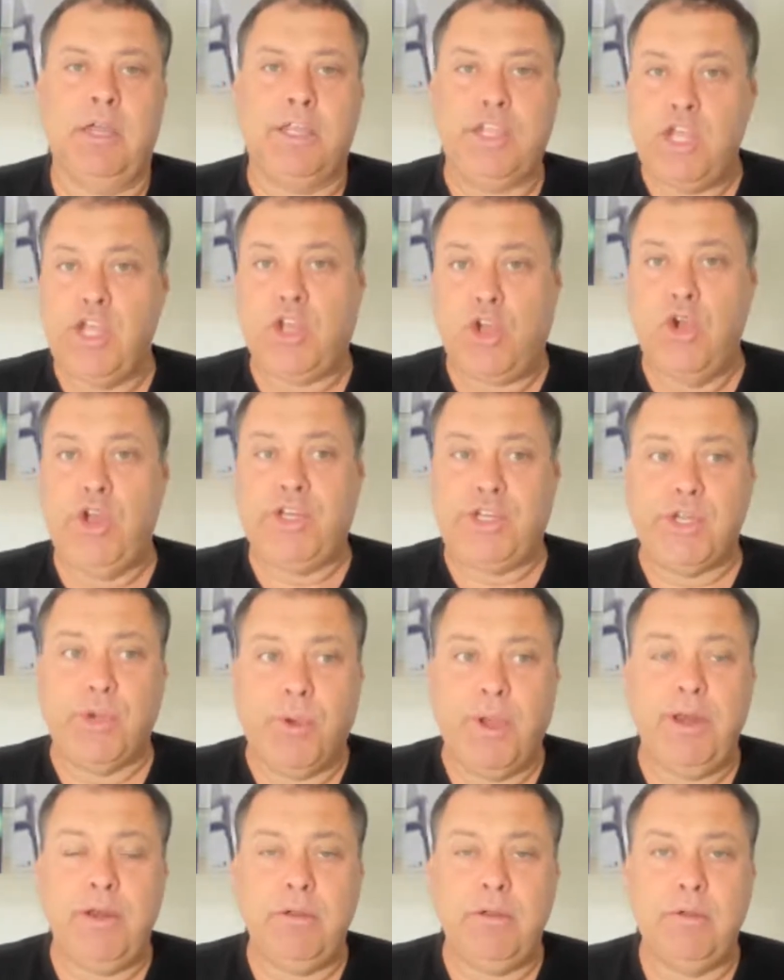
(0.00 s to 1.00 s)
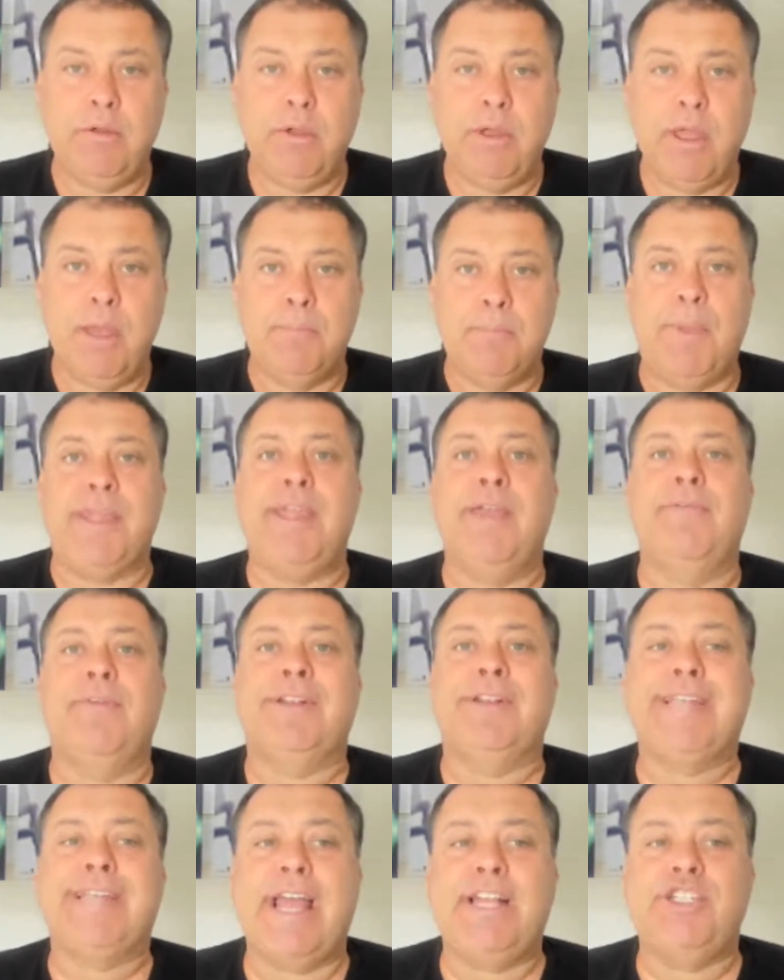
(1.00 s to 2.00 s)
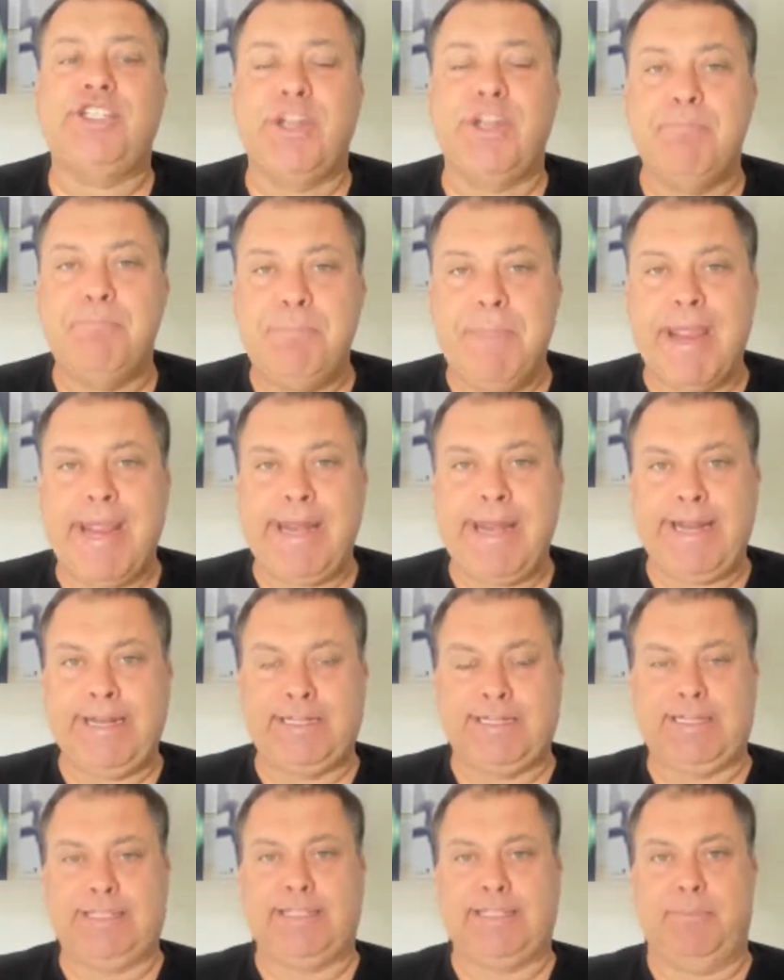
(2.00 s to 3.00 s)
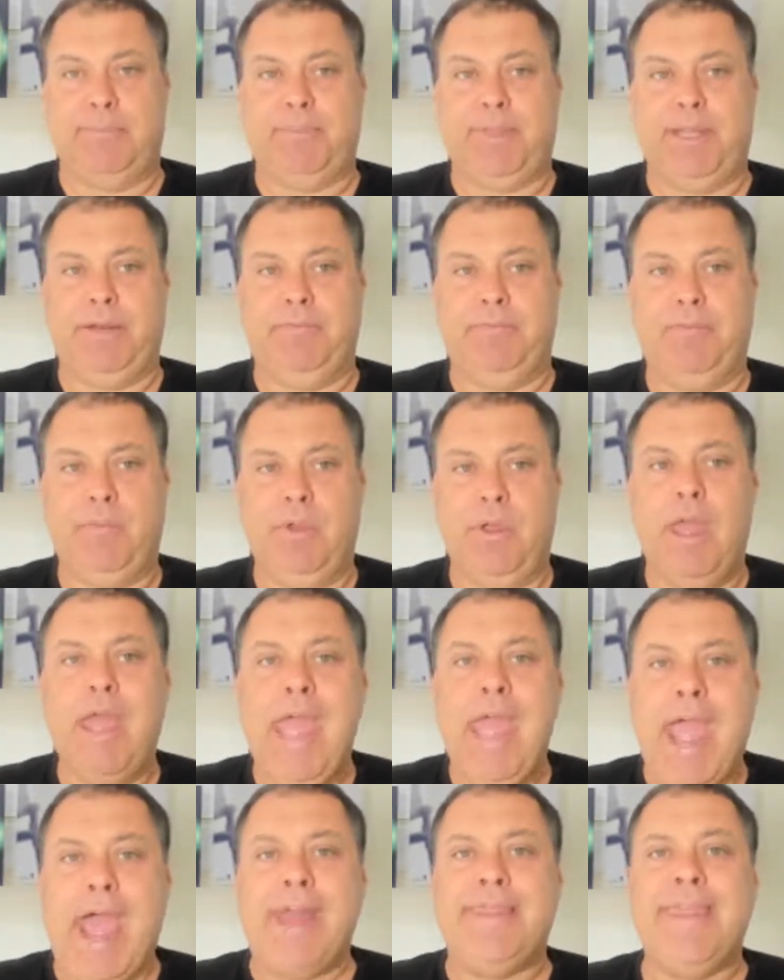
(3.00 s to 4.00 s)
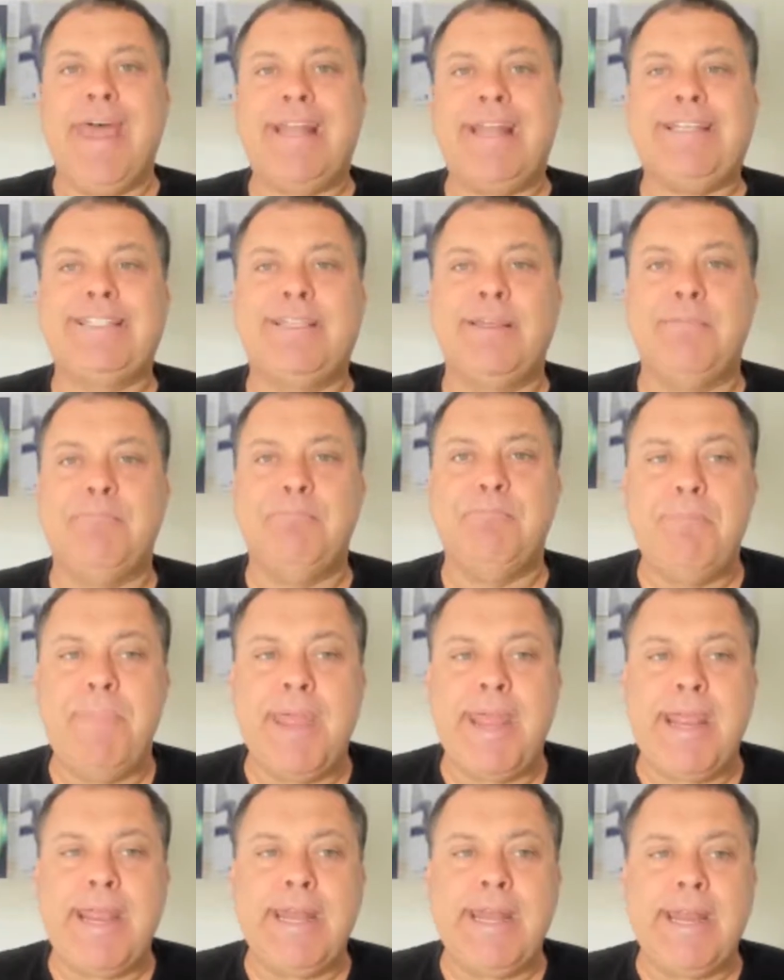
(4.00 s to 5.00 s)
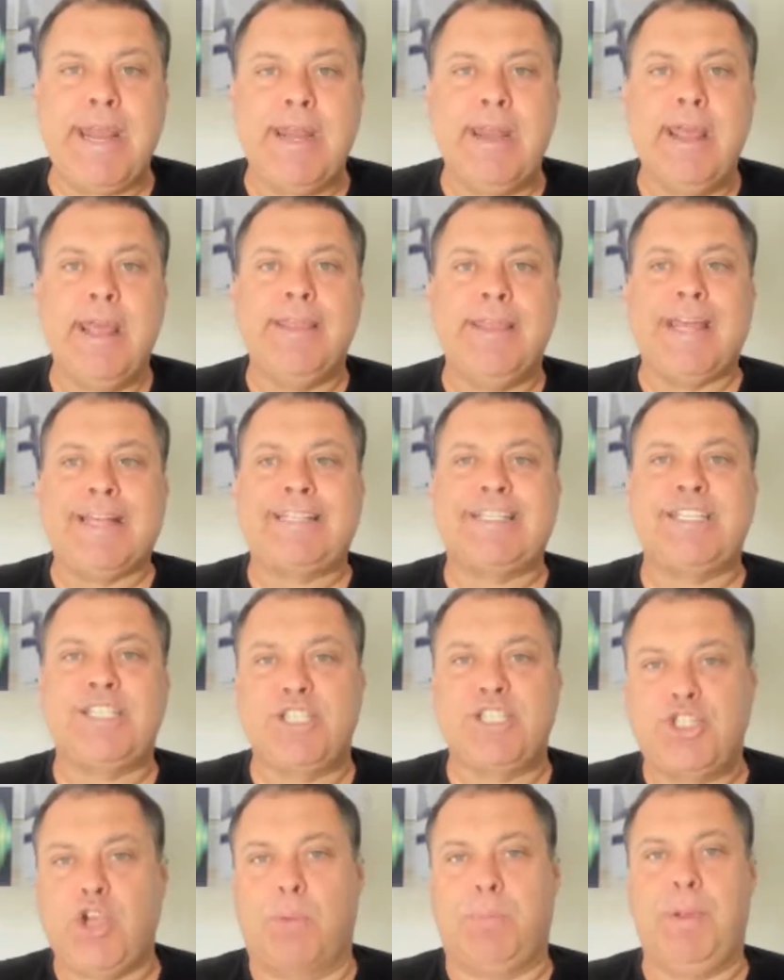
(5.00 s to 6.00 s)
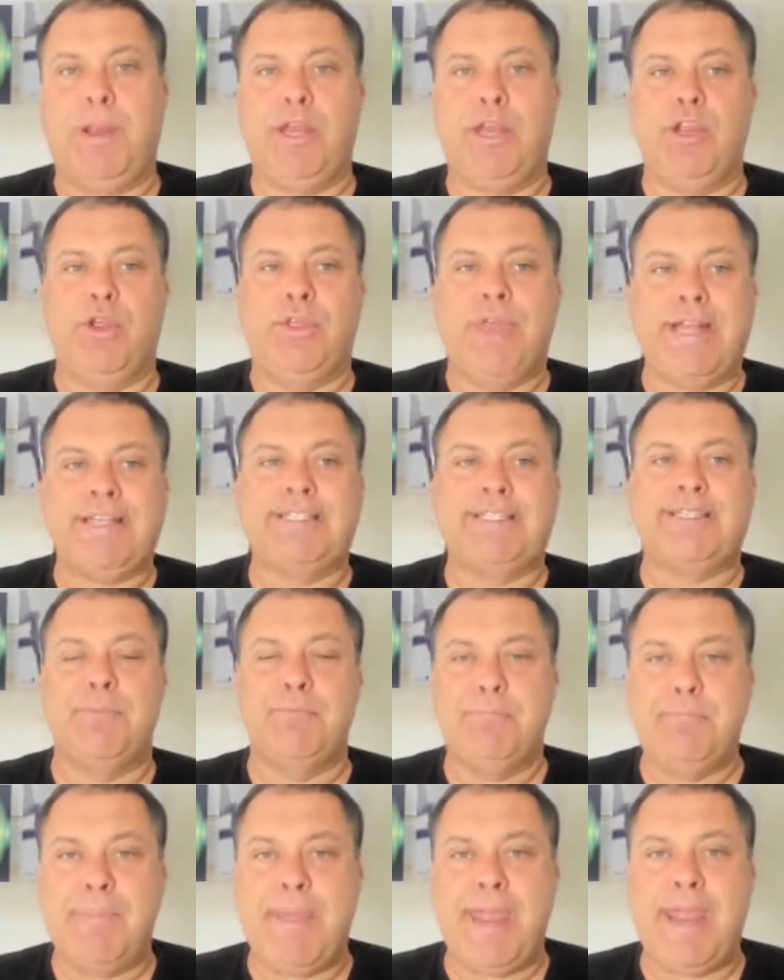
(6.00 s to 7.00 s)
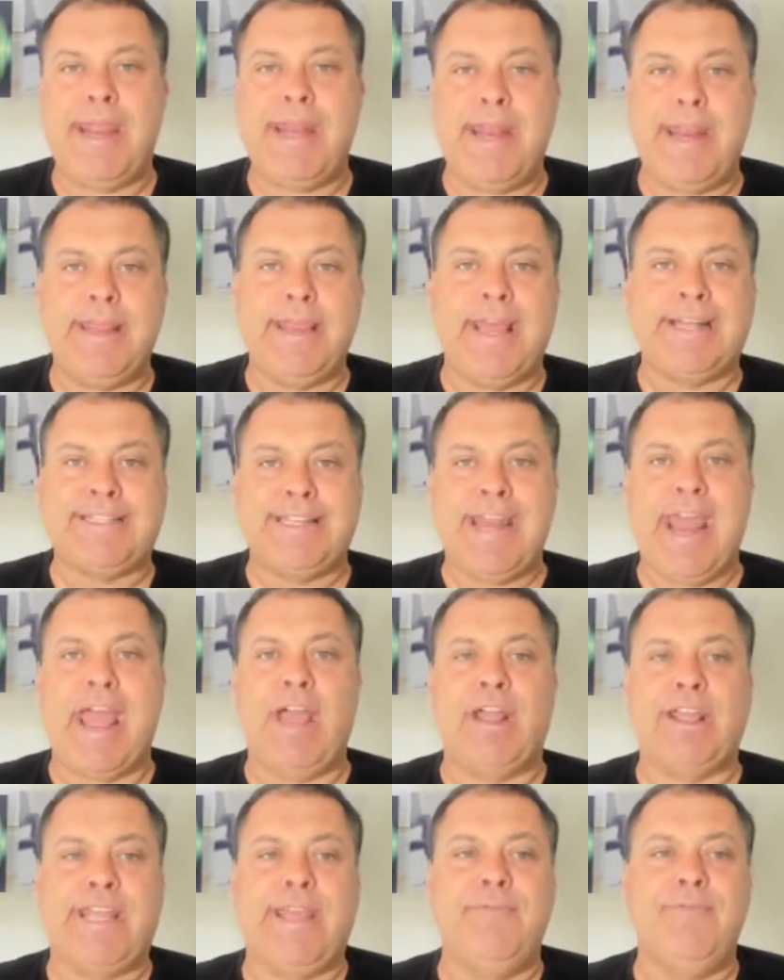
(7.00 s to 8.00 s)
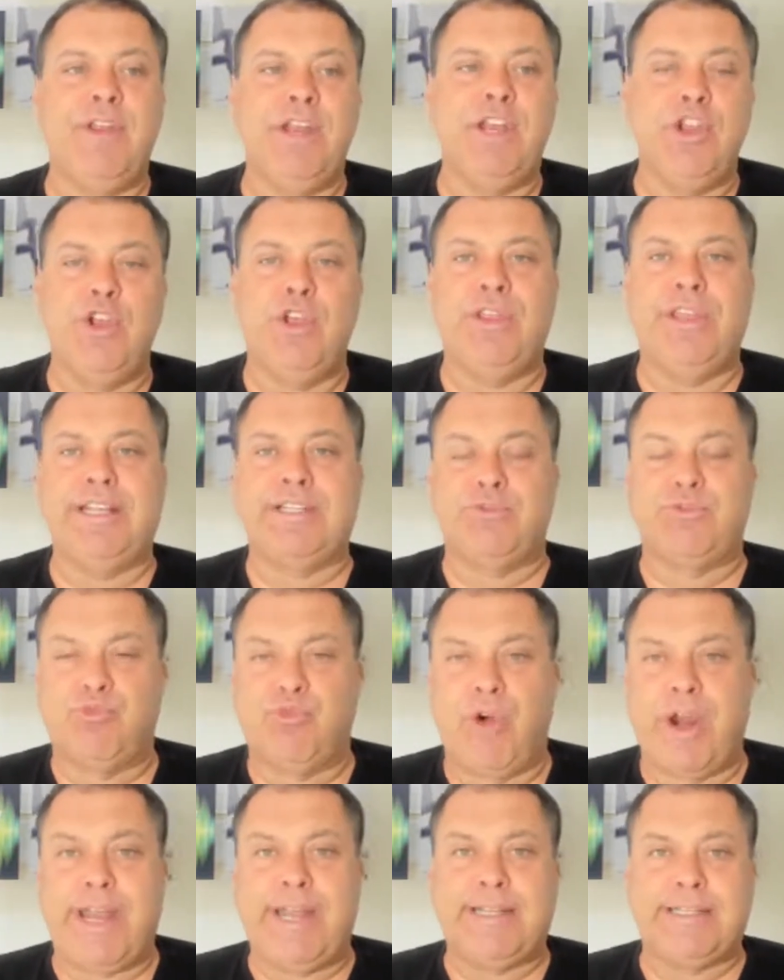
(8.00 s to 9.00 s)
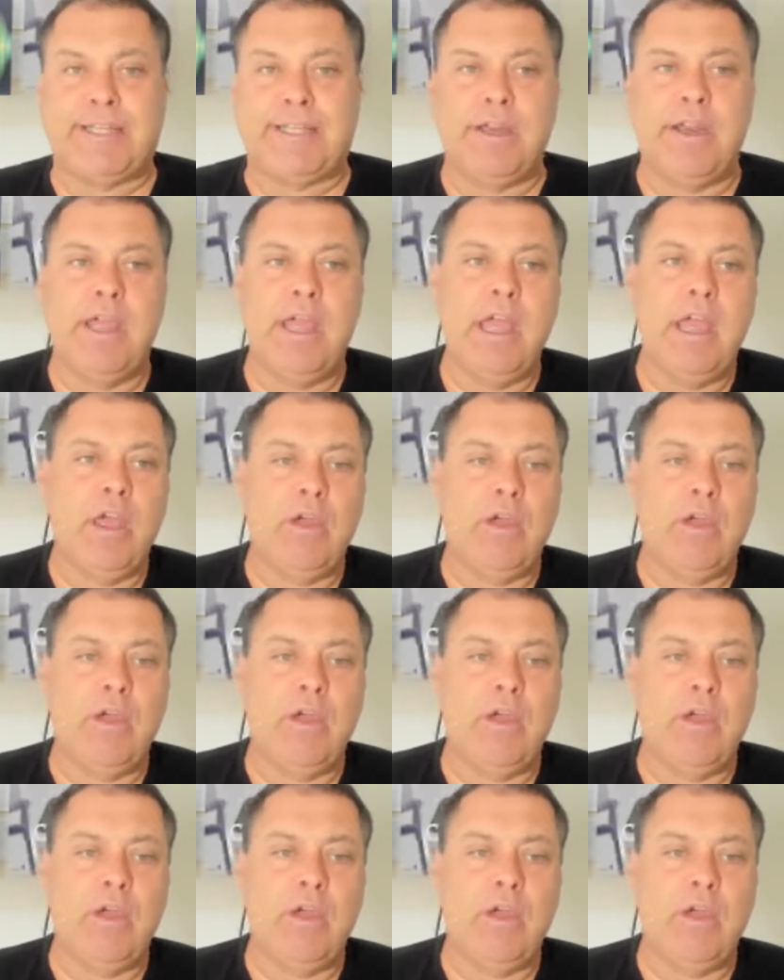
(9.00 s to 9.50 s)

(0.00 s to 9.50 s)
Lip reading: you could do it, but you've attached a meaning to something. And that's the meaning that's stopping you. That's the meaning that's now giving you this reason.